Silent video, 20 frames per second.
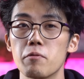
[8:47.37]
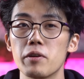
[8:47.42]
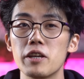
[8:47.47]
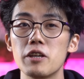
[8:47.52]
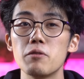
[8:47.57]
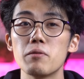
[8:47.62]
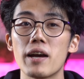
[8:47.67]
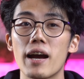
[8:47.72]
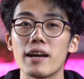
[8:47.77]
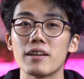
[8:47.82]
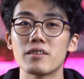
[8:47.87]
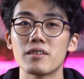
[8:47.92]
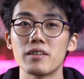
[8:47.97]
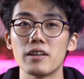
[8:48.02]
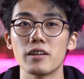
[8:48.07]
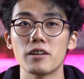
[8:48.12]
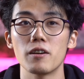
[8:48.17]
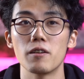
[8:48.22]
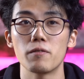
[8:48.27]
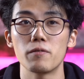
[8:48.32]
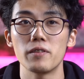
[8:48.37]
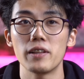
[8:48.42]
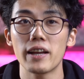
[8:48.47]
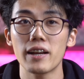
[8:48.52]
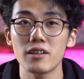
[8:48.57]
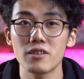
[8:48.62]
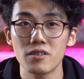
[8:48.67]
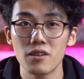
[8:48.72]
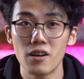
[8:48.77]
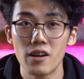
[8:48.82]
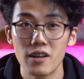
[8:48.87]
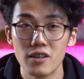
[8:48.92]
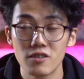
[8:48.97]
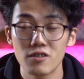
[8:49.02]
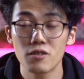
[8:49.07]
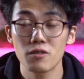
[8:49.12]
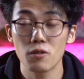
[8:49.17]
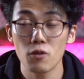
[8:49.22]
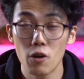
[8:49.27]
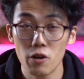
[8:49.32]
What do you guys think of Lexar's
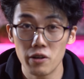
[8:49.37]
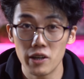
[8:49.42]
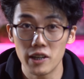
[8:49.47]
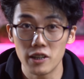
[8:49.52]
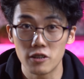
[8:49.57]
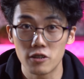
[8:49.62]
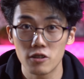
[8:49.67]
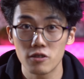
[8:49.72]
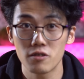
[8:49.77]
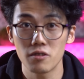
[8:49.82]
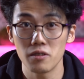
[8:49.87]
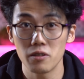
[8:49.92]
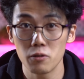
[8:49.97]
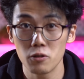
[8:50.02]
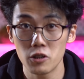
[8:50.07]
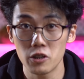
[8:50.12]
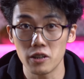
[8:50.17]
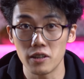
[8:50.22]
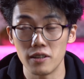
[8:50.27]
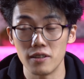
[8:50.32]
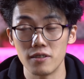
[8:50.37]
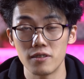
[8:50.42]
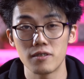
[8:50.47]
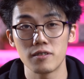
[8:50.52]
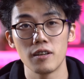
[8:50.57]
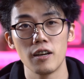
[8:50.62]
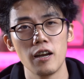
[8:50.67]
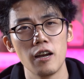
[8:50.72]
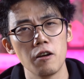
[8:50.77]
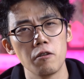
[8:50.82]
storage solutions?